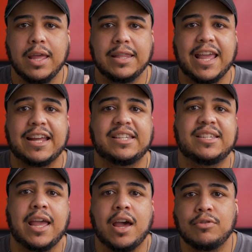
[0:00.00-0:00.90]
that
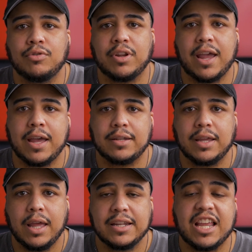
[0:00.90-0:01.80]
sound or that
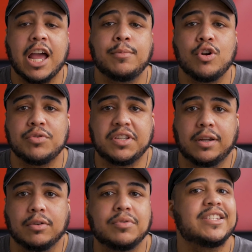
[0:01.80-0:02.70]
timecode
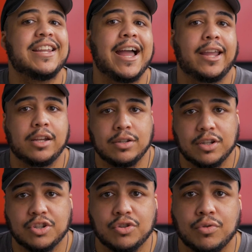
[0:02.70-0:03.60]
signal is not getting
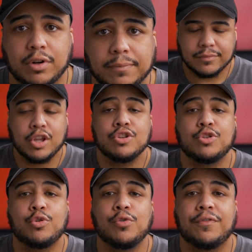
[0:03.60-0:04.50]
distorted. So
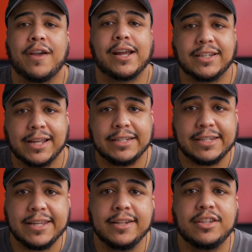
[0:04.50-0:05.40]
cool fact, I
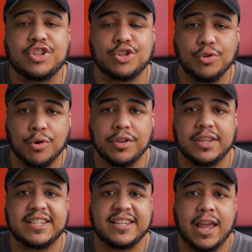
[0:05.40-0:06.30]
did distort
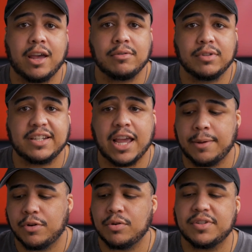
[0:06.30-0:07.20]
the sound, the
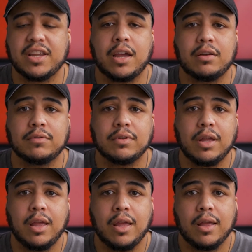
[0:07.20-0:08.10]
timecode sound
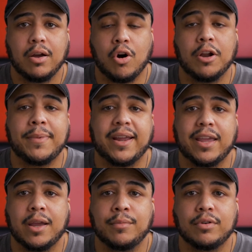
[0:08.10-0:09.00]
on my
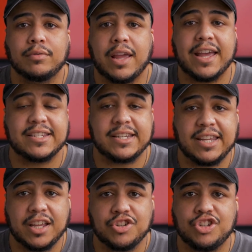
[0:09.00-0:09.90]
camera as a
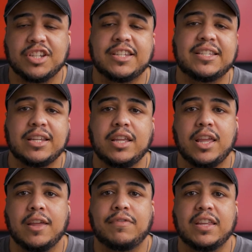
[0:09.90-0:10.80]
test, just to see
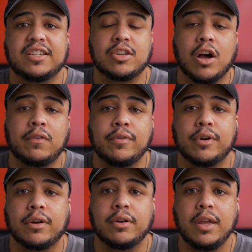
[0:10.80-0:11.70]
if the
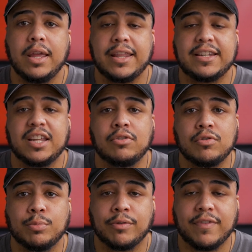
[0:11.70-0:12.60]
software that
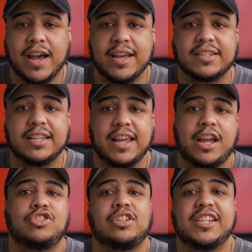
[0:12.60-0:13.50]
Tentacle provides could
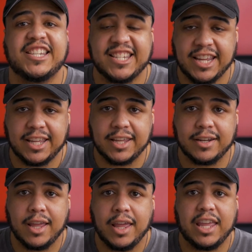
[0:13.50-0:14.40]
actually sync
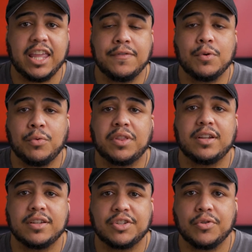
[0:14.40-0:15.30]
it even with the
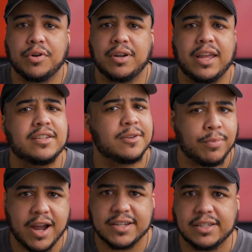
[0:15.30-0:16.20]
distorted, and
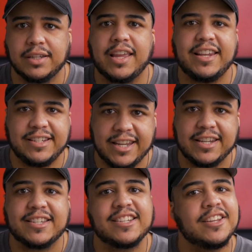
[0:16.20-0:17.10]
surprisingly it
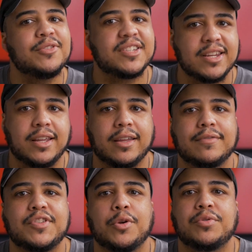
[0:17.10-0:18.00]
did still sync it.
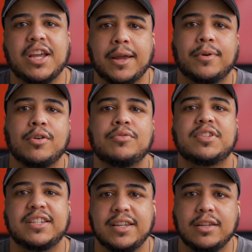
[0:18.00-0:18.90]
So timecode
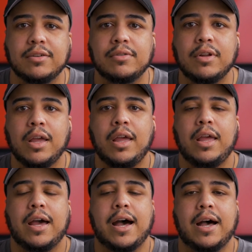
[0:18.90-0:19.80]
still
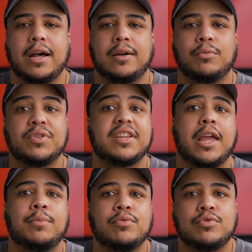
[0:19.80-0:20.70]
was
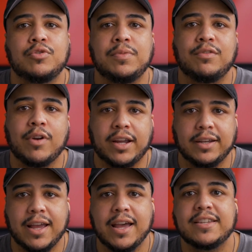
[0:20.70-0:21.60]
able to be
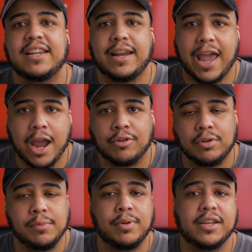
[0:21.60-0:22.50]
recognized and
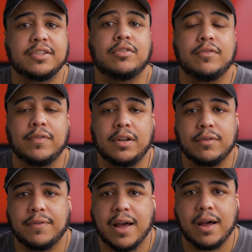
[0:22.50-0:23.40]
accurately placed on the video
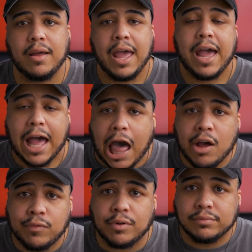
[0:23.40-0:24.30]
file.
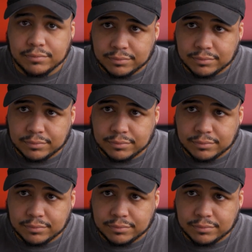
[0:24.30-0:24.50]
However,